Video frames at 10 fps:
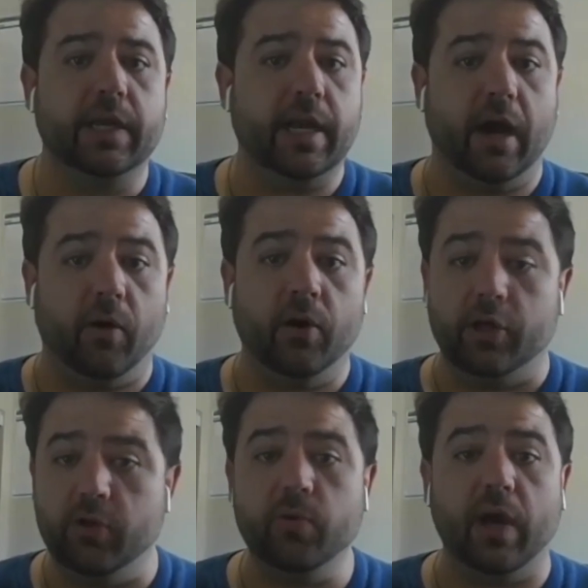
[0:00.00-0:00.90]
Now,
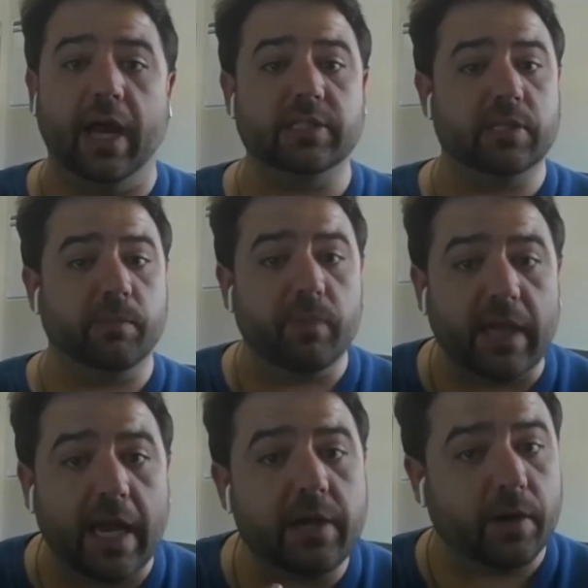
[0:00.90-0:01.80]
you as the
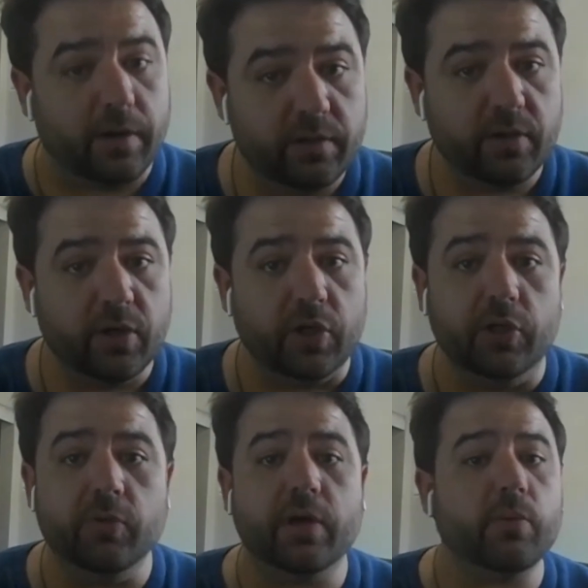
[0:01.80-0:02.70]
lender,
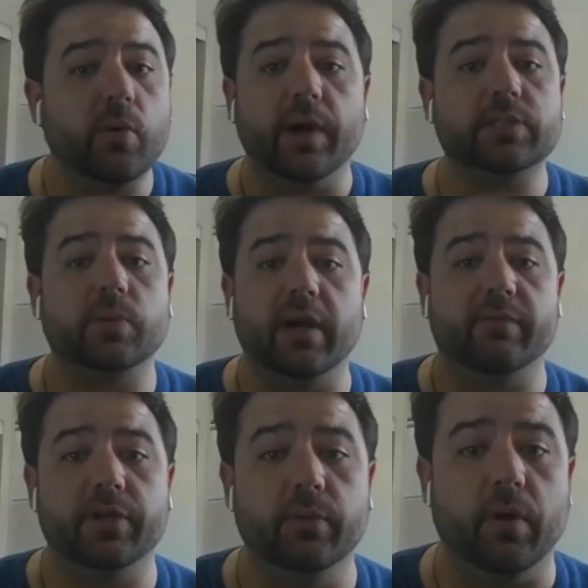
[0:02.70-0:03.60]
you can request
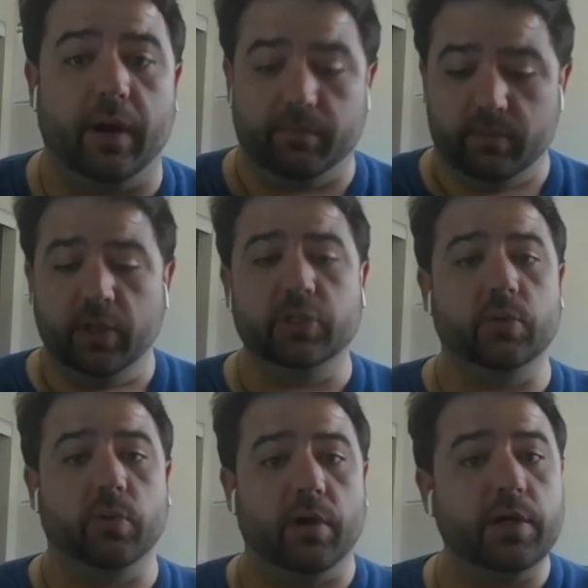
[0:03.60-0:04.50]
whatever you want. Do
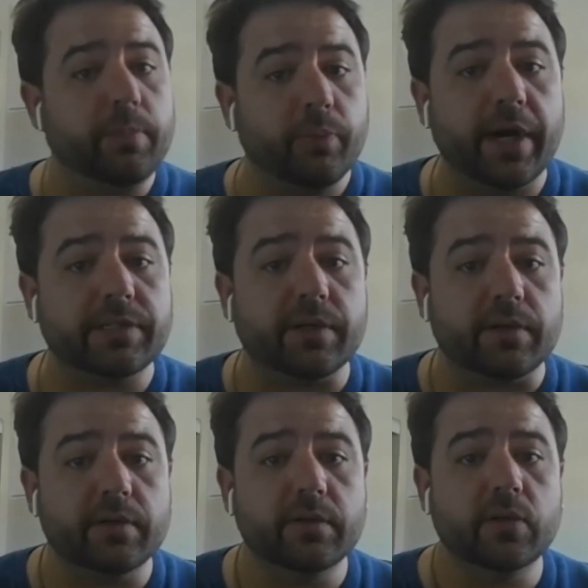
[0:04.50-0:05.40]
you want an
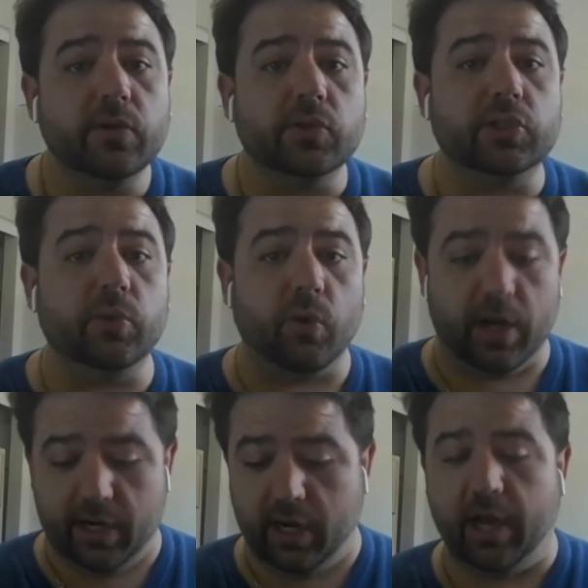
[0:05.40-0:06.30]
appraisal? Do you
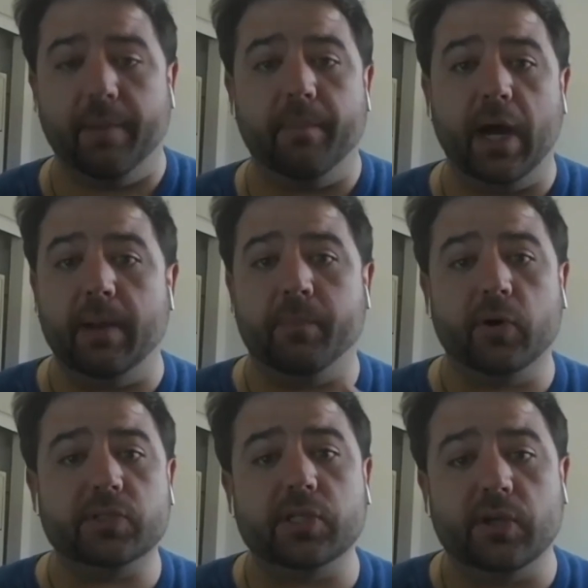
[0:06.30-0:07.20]
want a
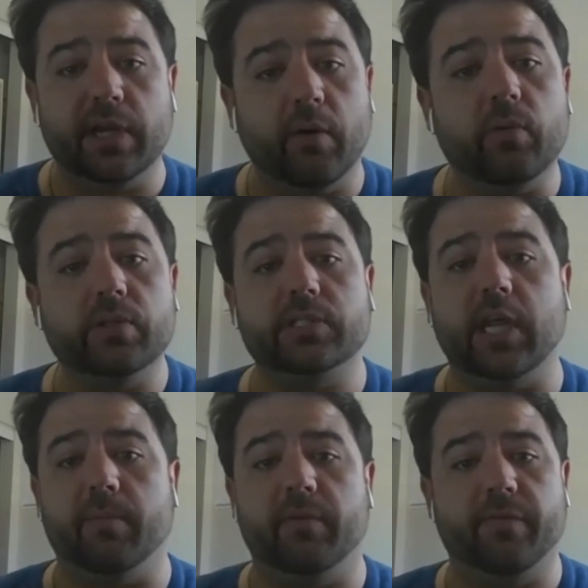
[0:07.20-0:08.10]
personal net worth
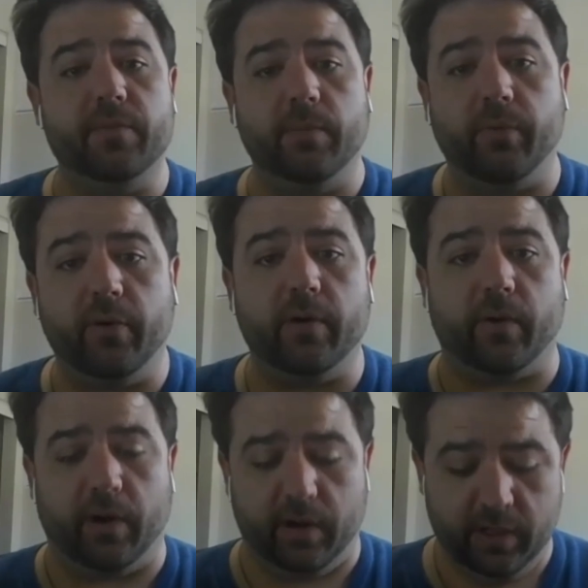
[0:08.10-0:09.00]
statement from the
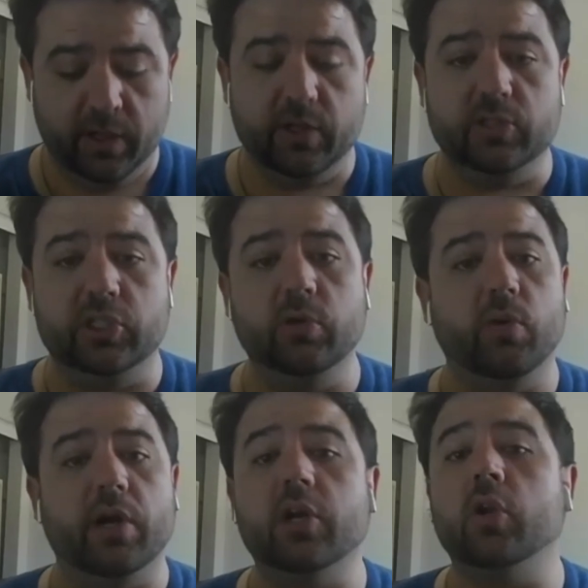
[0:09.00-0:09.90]
borrower? Do you
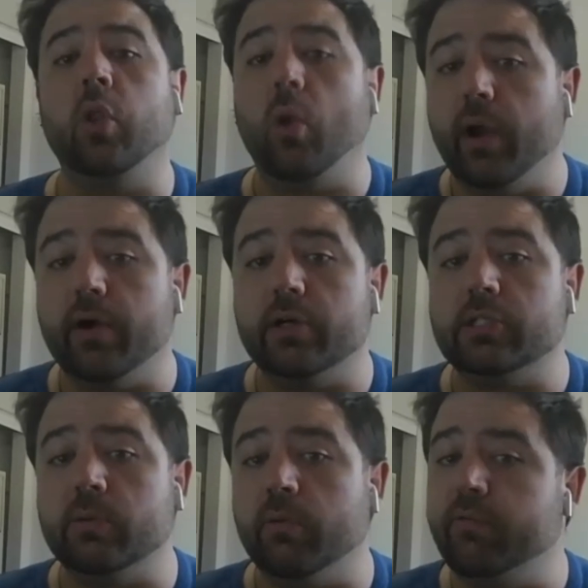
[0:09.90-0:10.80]
want your lawyer
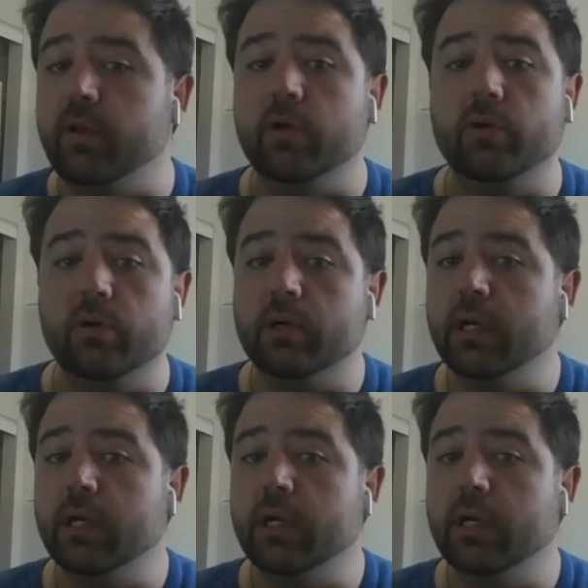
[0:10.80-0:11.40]
to review